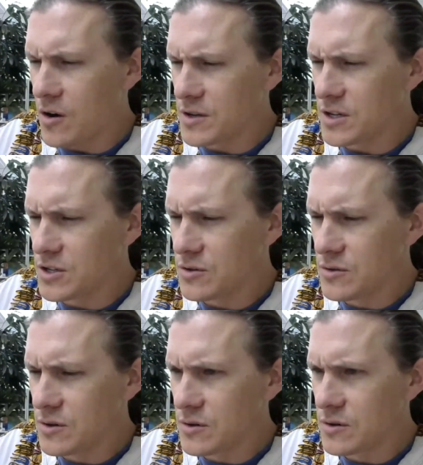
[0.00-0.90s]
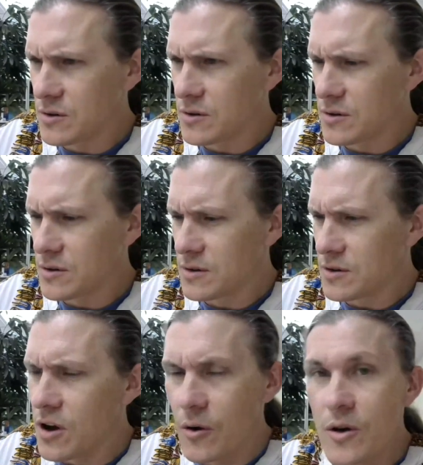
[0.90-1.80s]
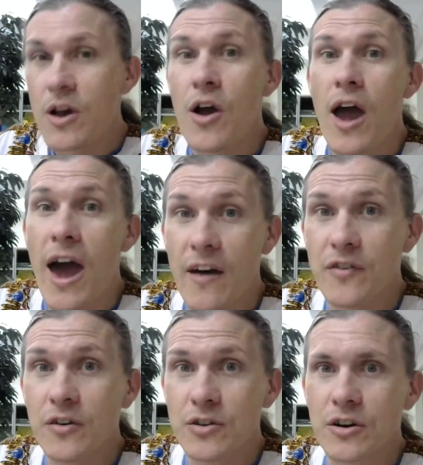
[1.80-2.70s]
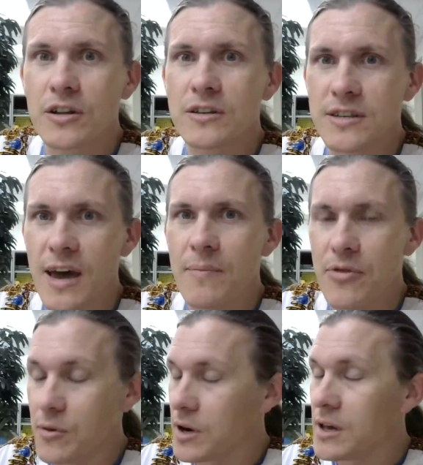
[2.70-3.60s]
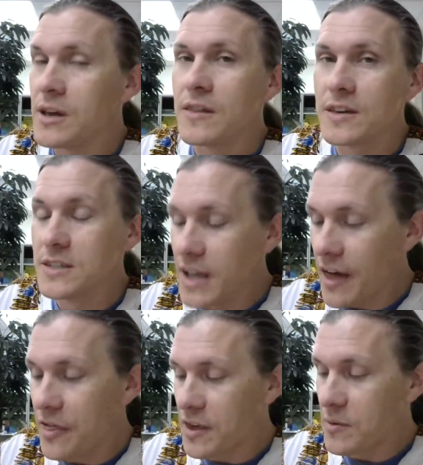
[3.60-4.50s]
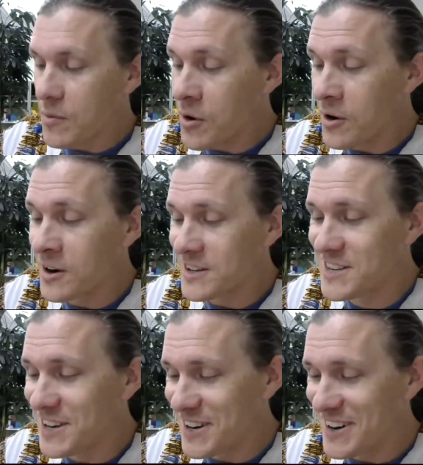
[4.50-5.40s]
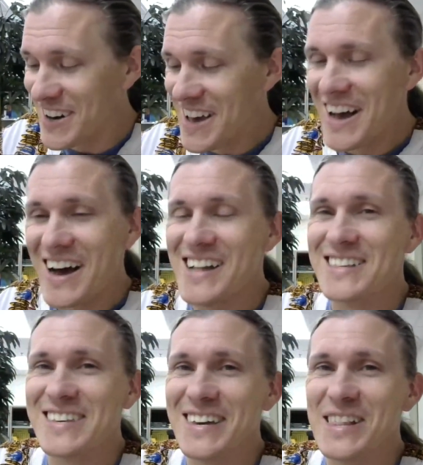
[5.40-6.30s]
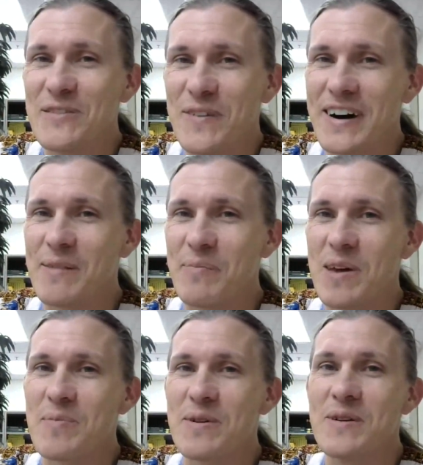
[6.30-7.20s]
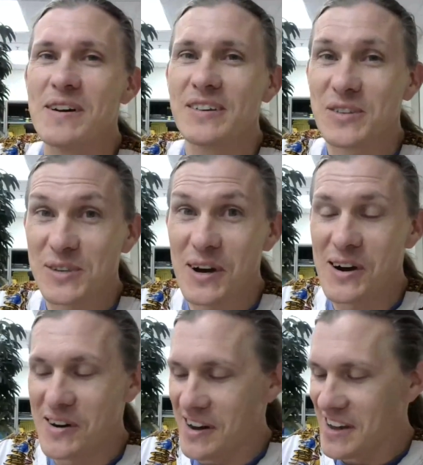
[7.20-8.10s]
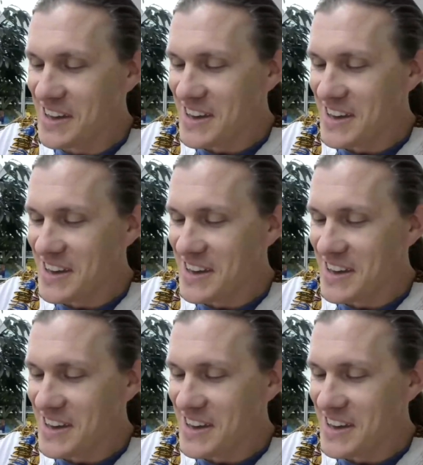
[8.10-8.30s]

Did you? No. After you turn in step 3, there's nothing more due until the final paper. Sorry.